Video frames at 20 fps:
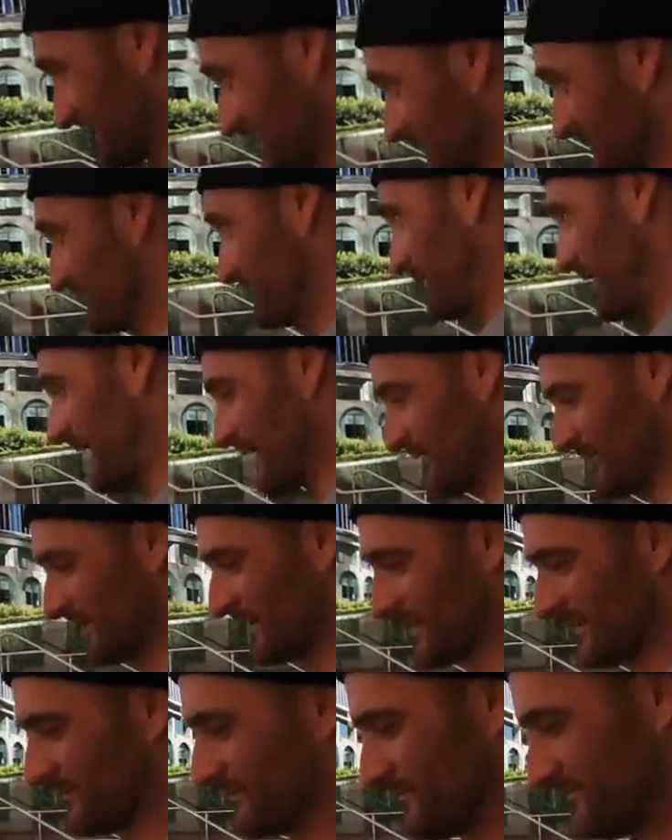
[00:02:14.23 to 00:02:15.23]
is probably
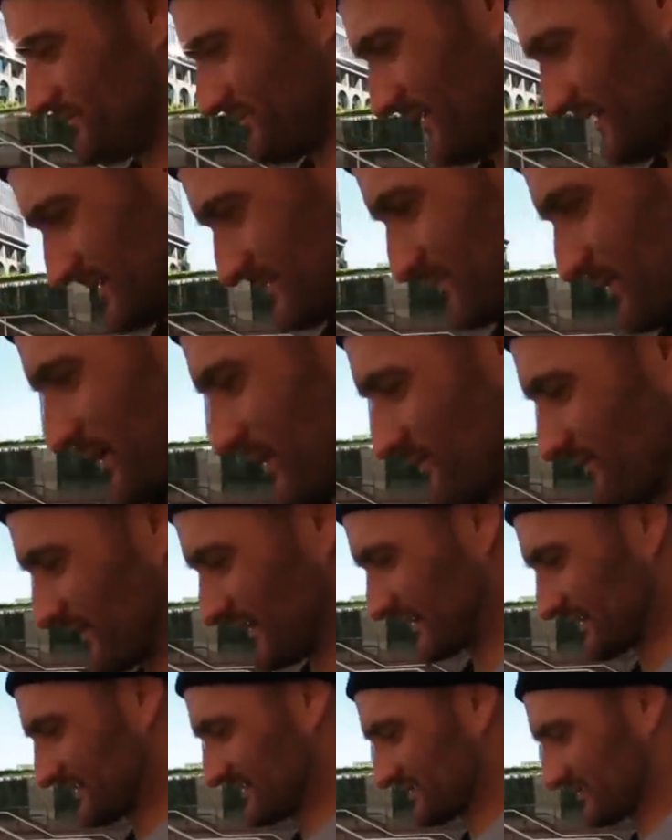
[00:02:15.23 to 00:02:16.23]
one of the most
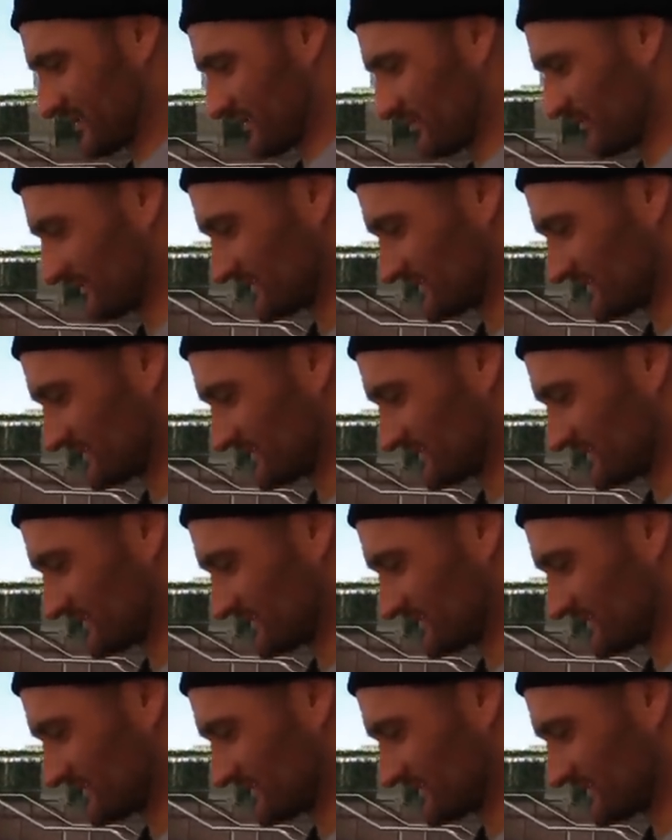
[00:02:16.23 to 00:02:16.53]
perfectest triple